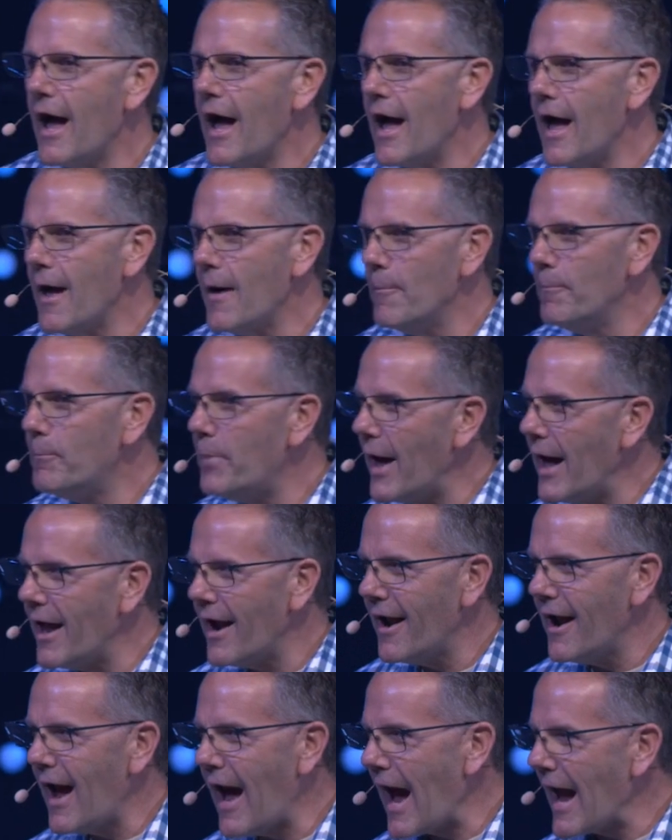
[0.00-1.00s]
Uh,
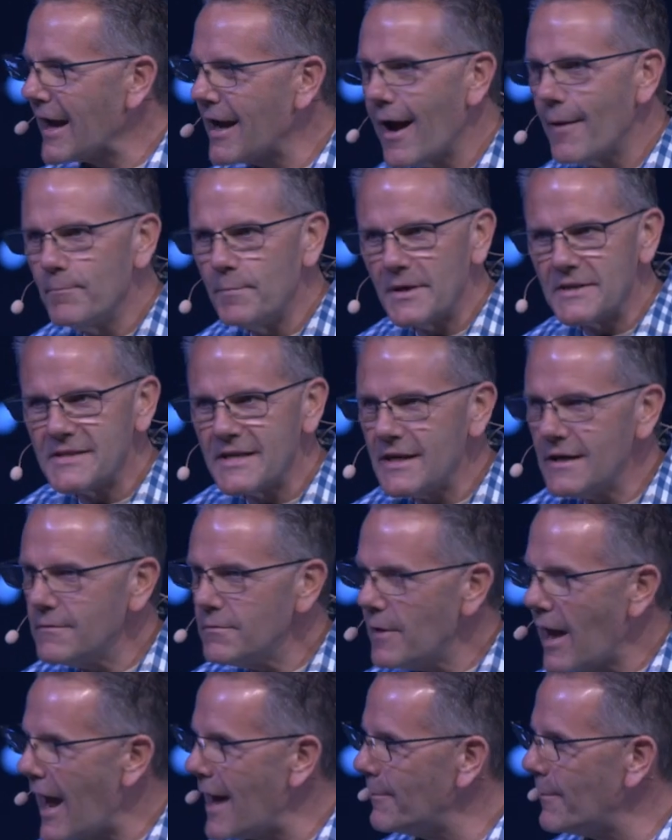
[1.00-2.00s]
but I got
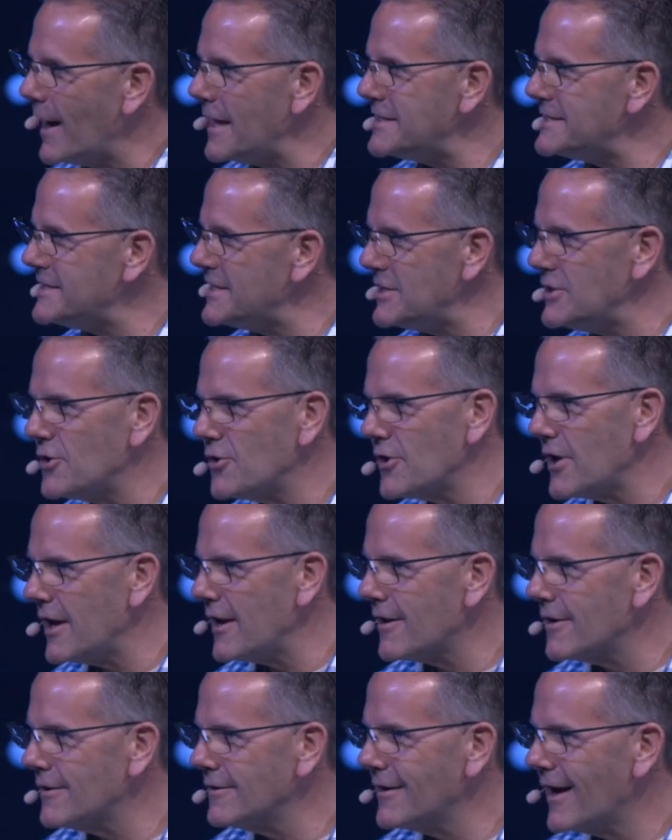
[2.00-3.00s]
busy, and my senior
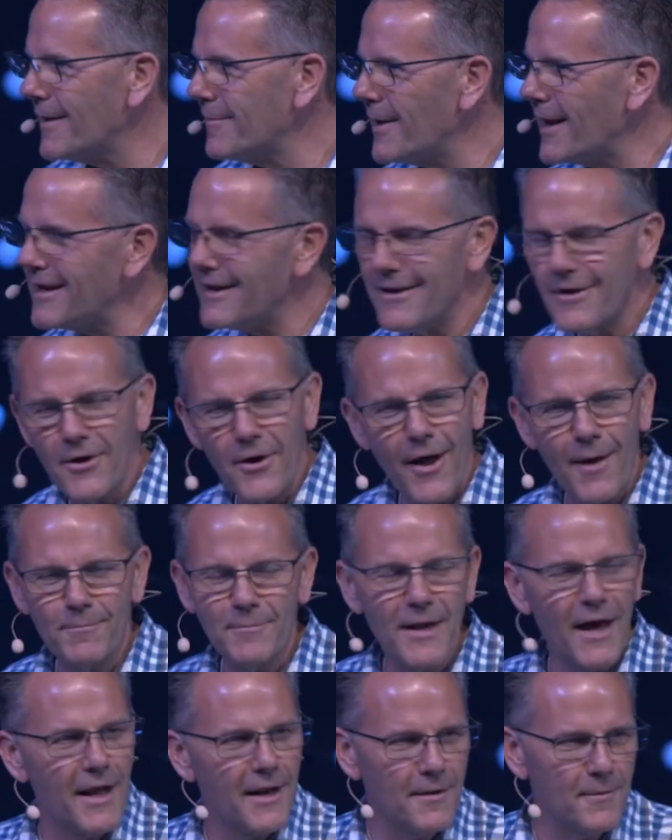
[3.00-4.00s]
year, I'm like, you know,
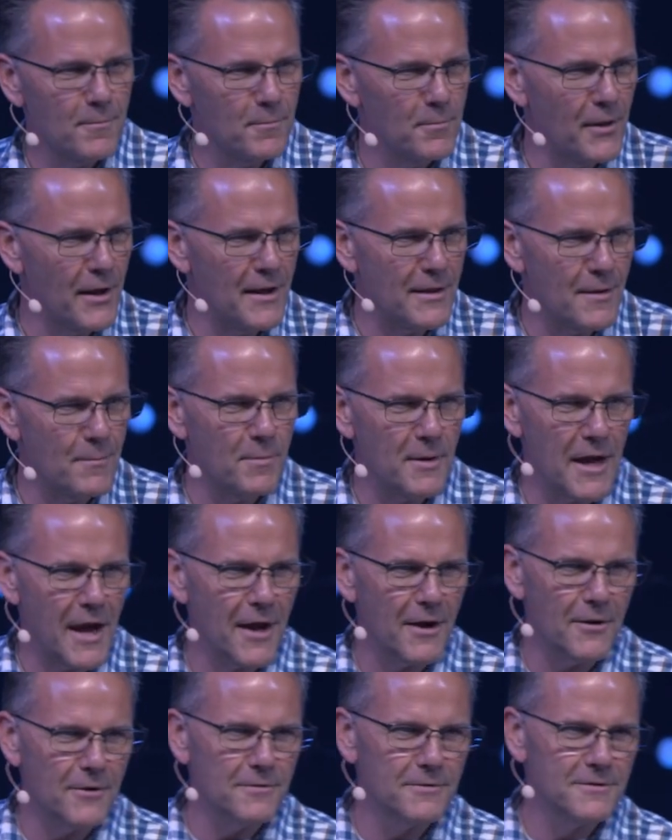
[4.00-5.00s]
I'm done playing the
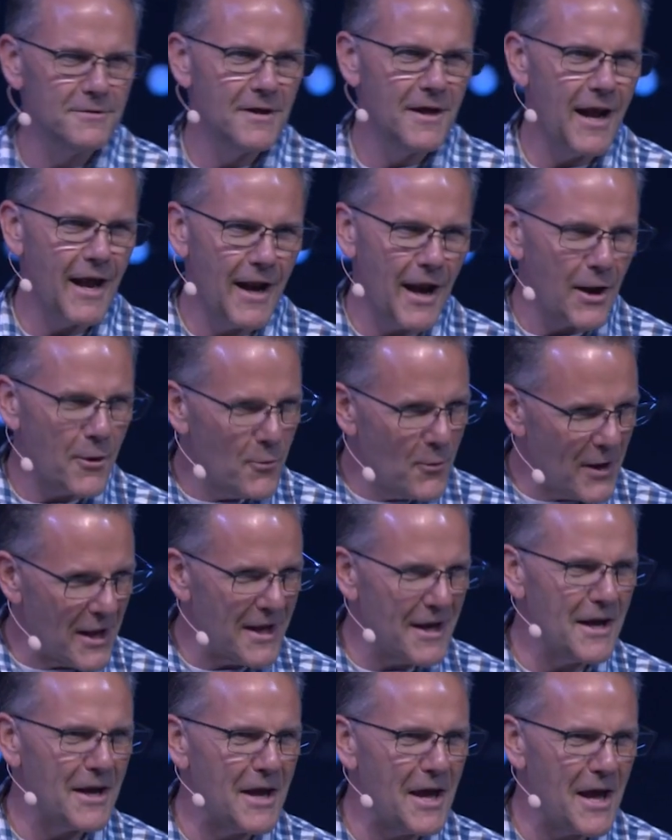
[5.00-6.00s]
piano and I
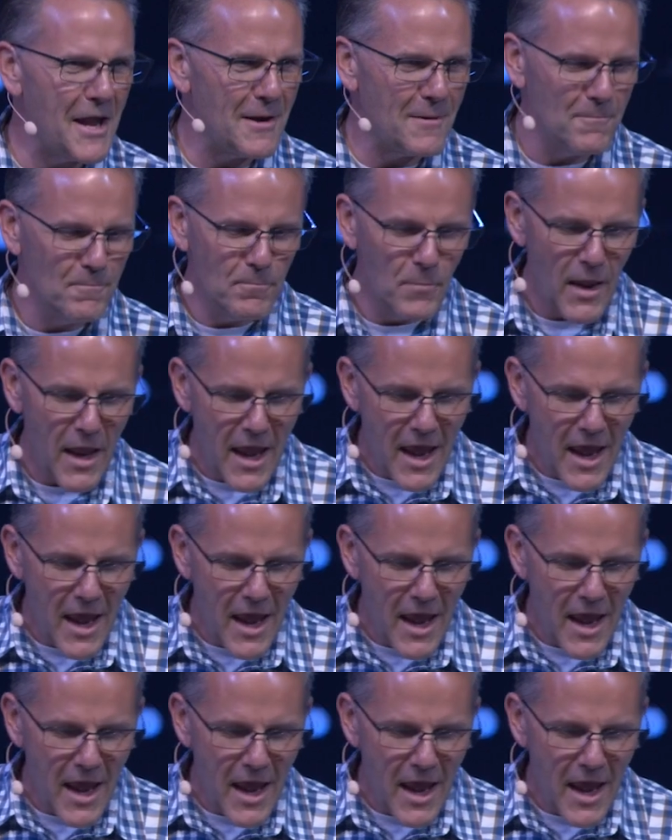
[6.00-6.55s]
quit again.